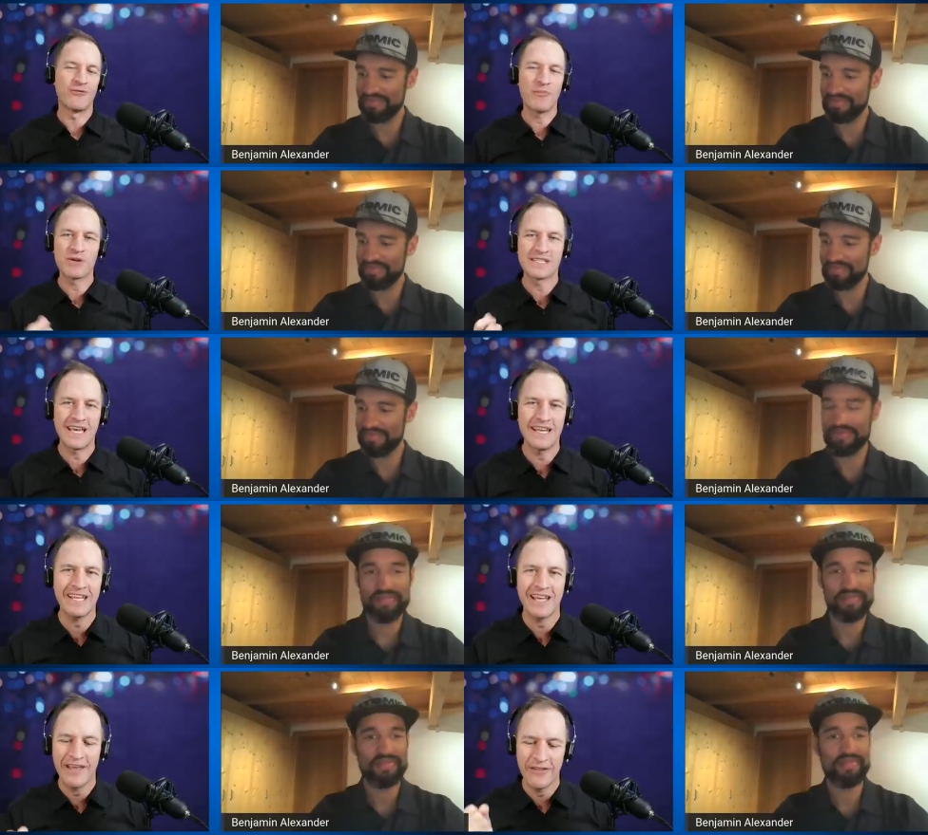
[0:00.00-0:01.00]

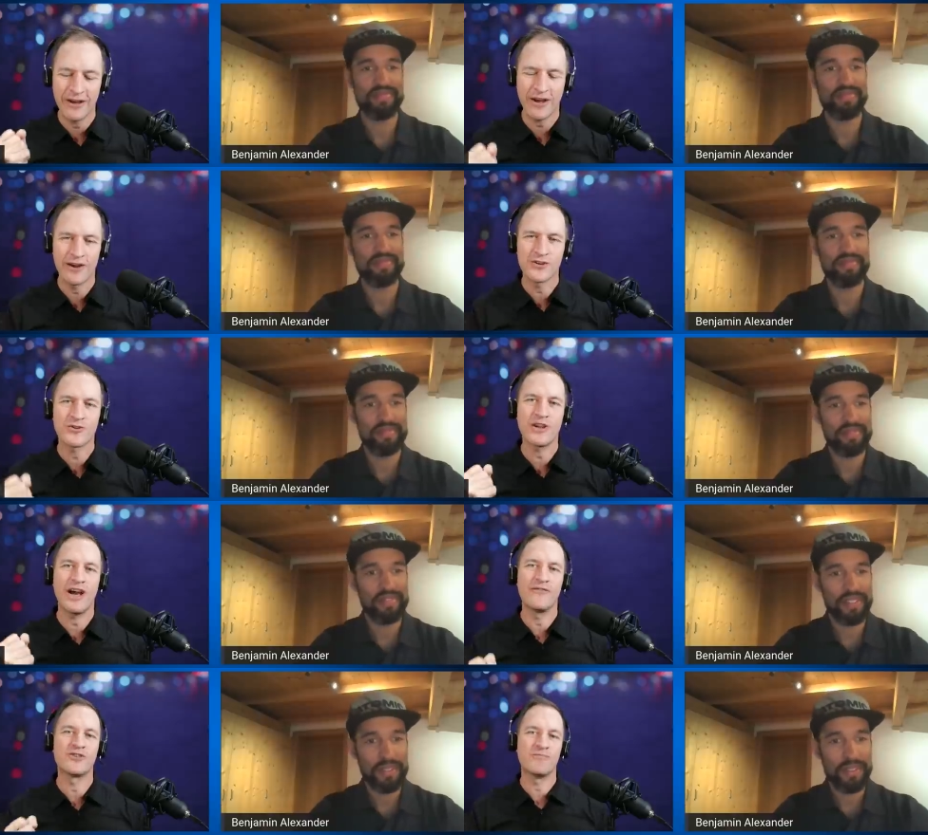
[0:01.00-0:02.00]
Speaker 1: representing the country
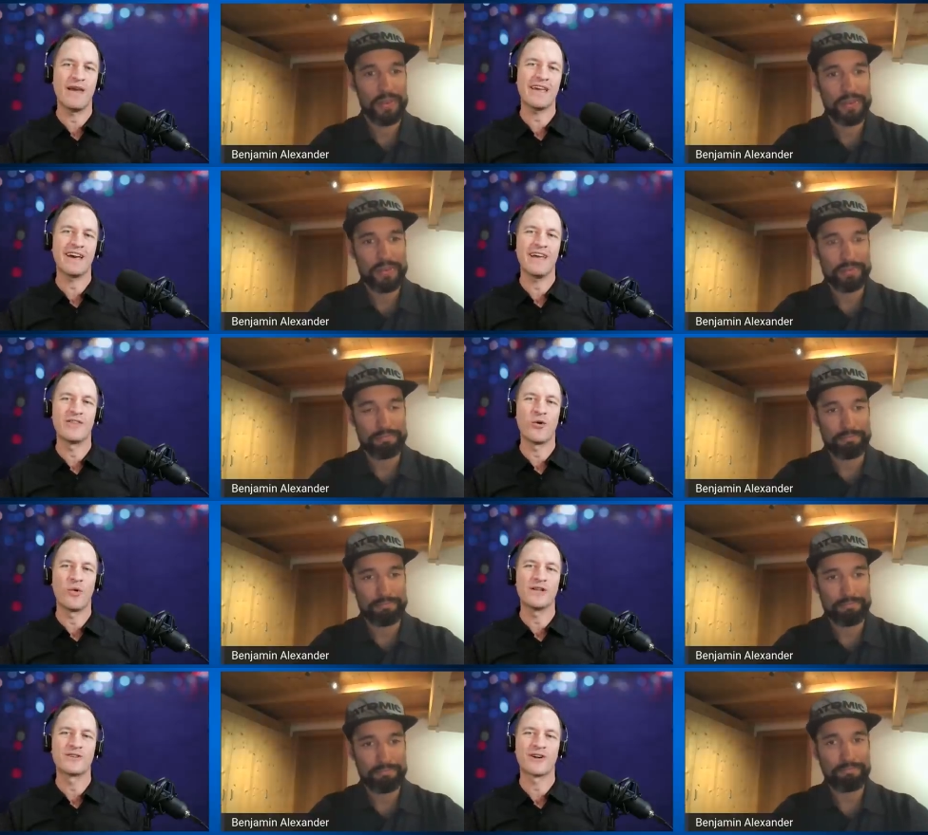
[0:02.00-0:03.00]
of Jamaica in the
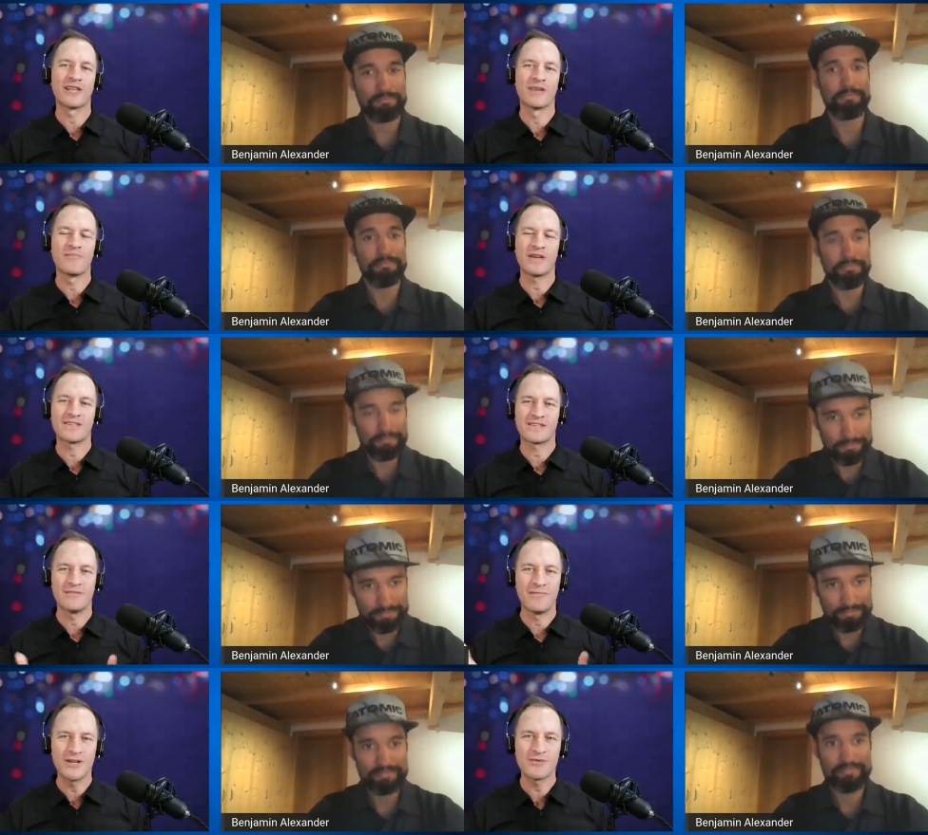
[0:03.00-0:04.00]
Winter Olympics.
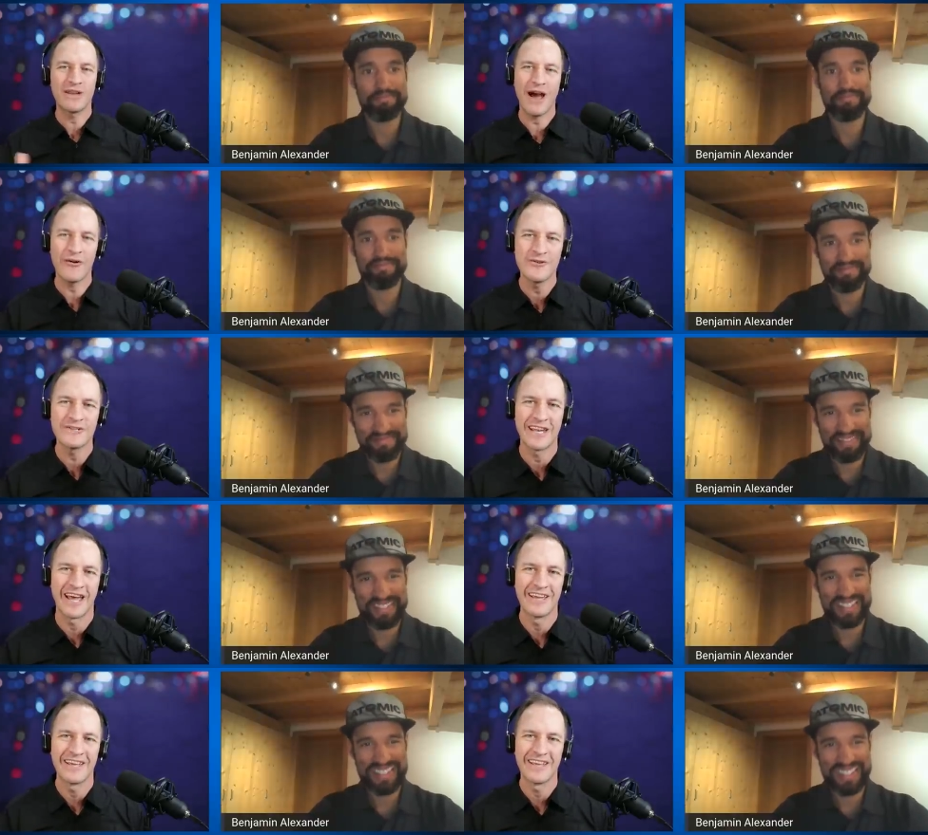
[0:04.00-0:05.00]
Benjamin, how are you today?
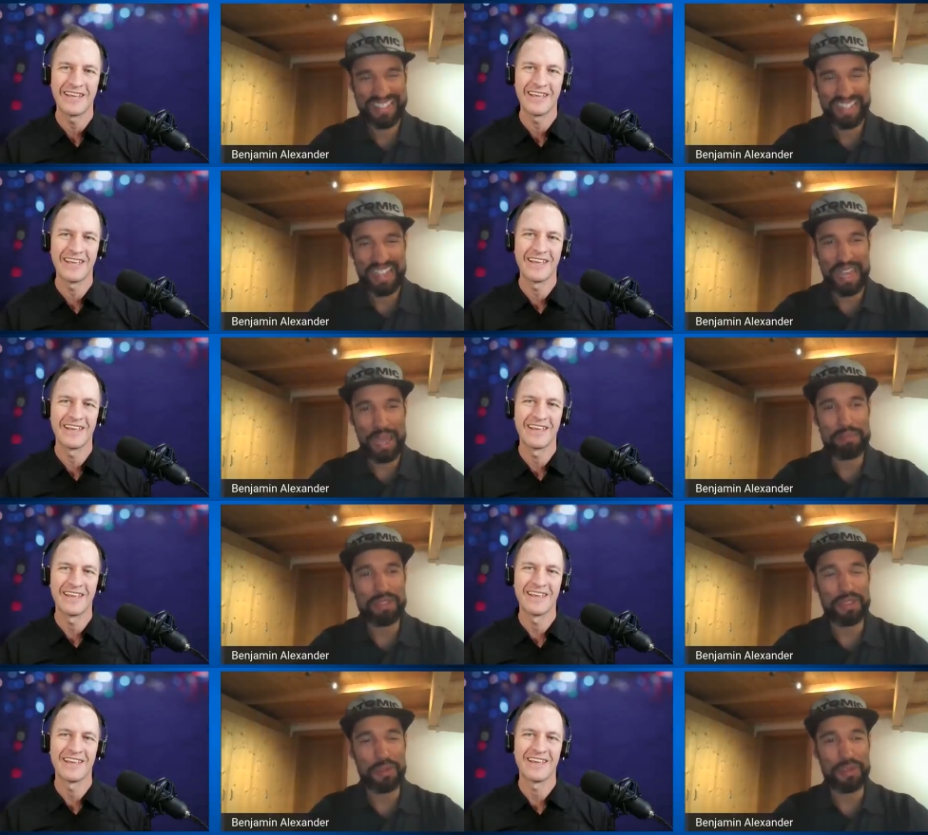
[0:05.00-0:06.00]

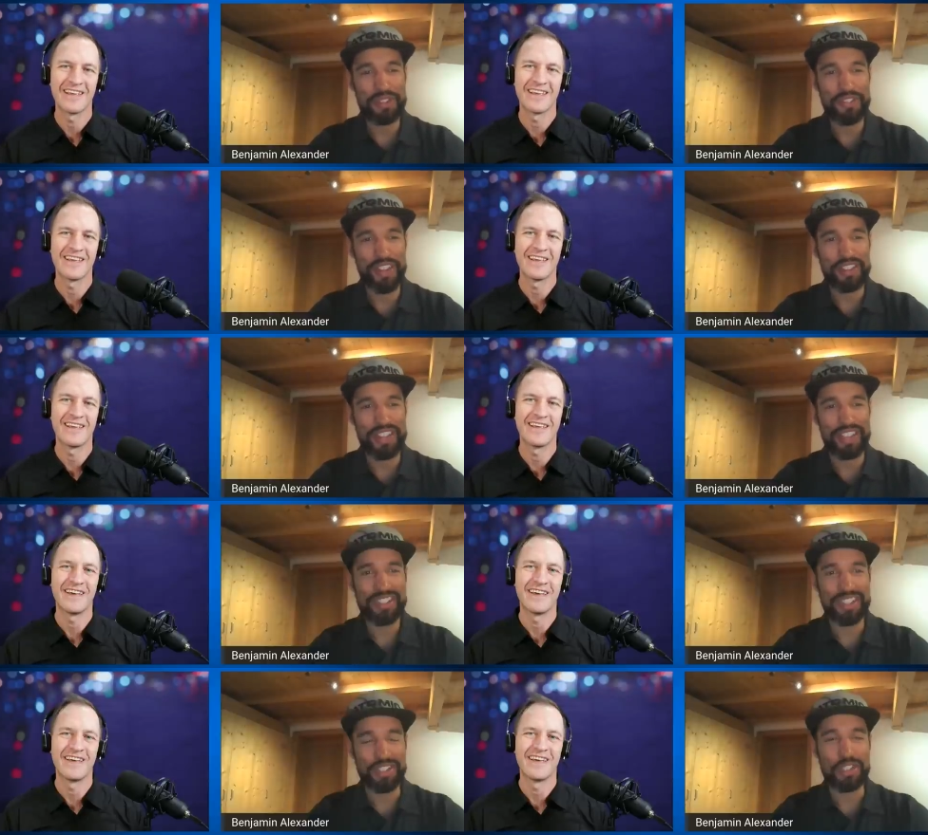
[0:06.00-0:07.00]
Speaker 2: Absolutely
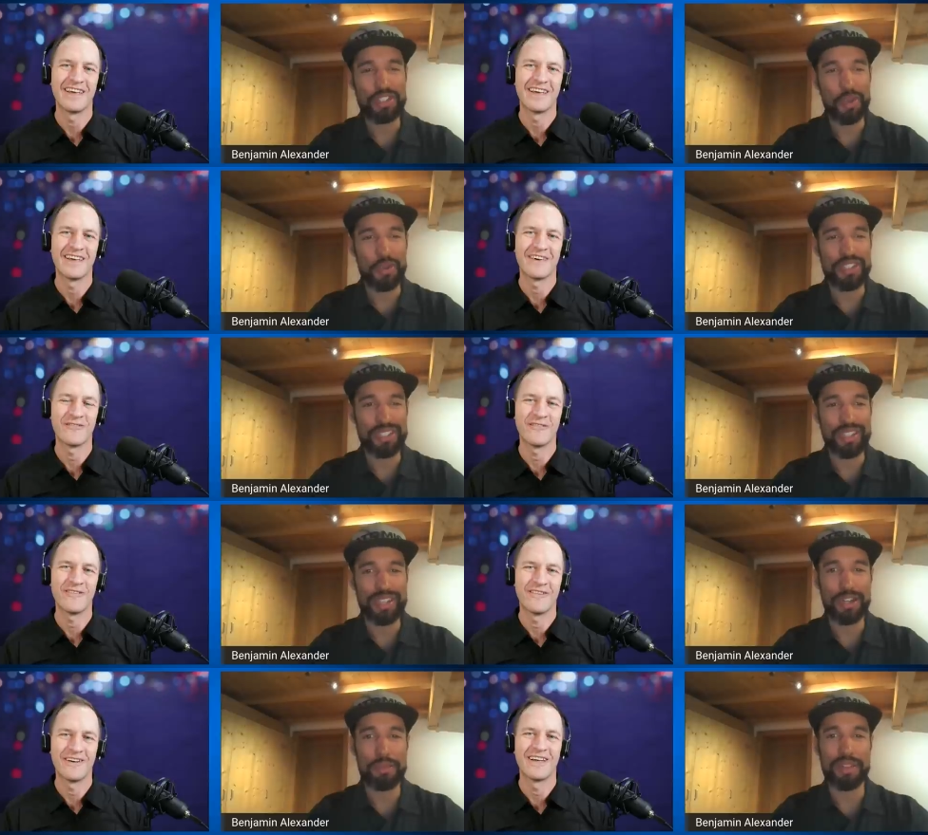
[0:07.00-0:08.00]
fantastic. Just noticing that
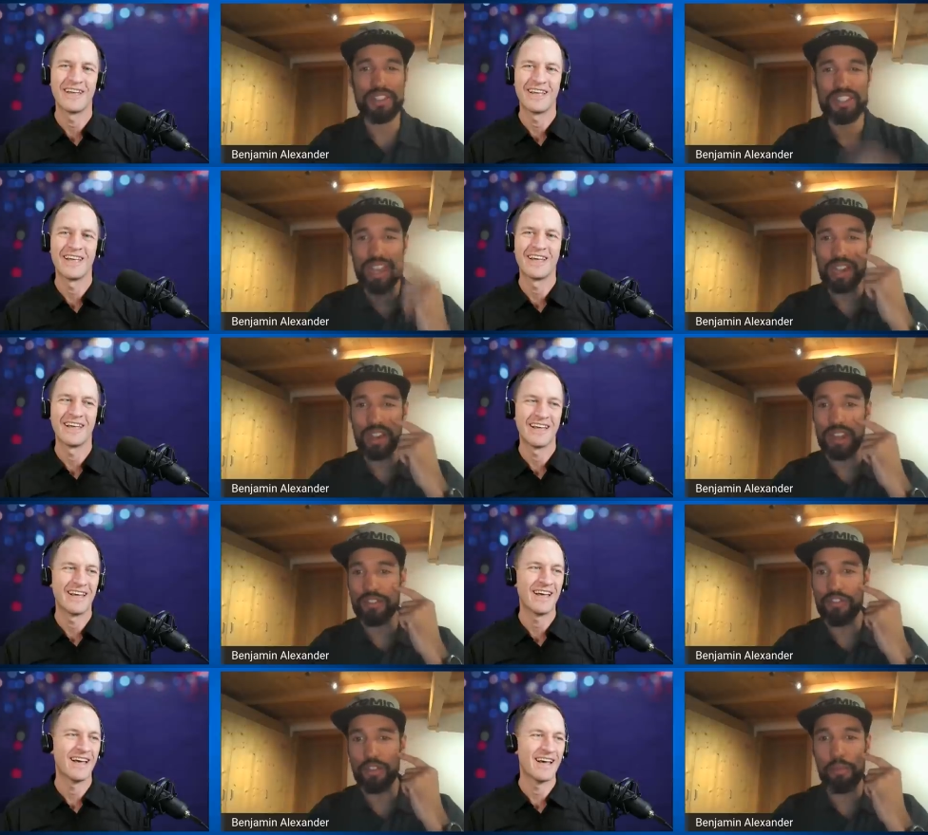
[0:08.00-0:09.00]
I got a bit of a tan
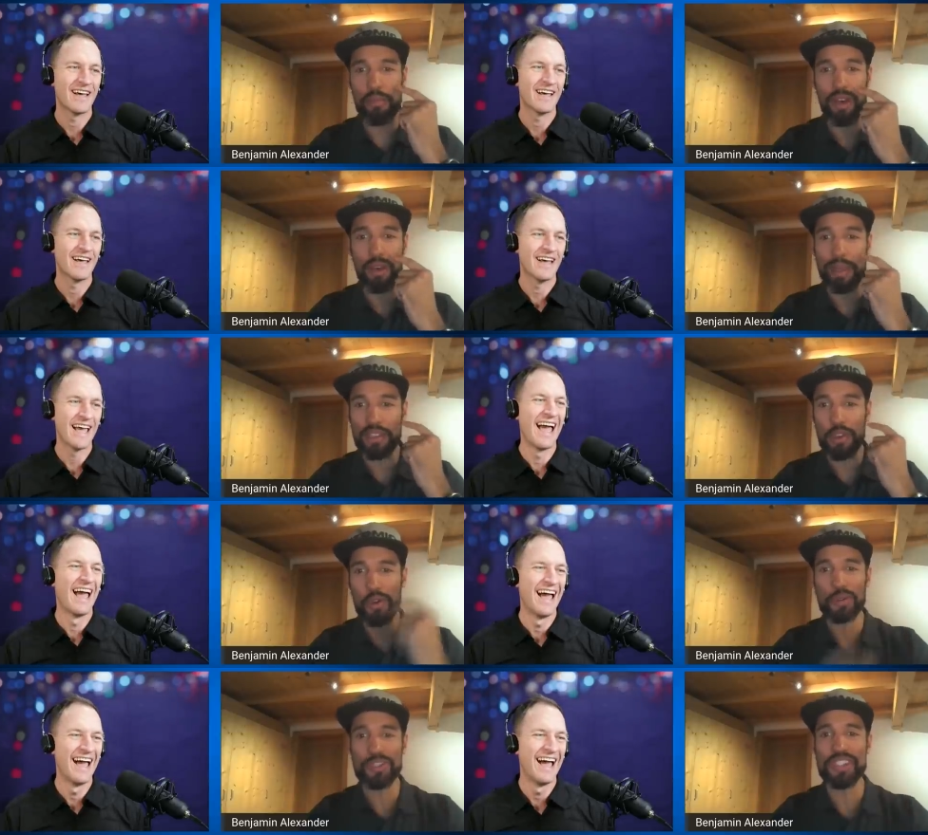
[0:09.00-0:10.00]
line from my
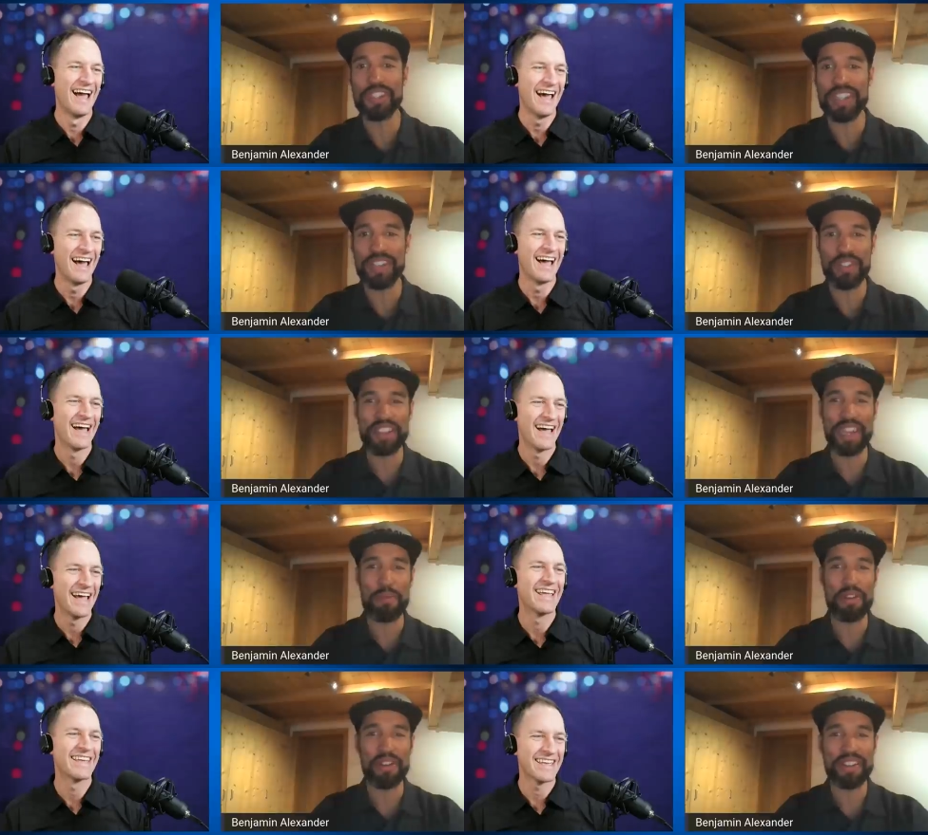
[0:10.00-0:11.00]
goggles today on the
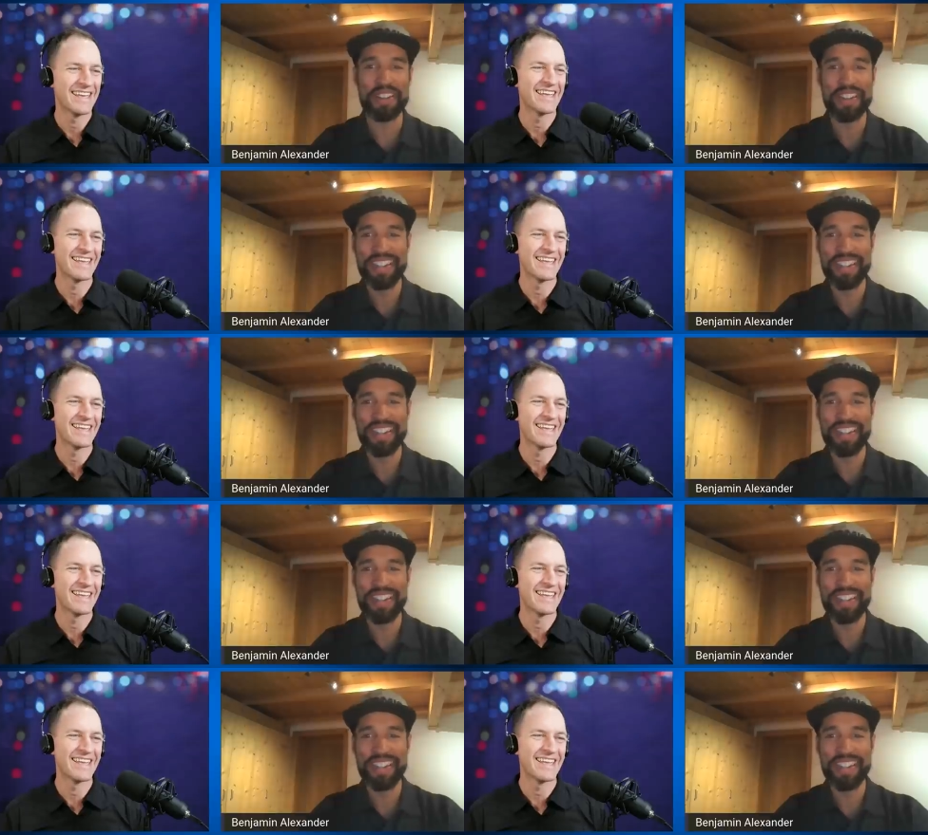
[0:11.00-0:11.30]
camera here.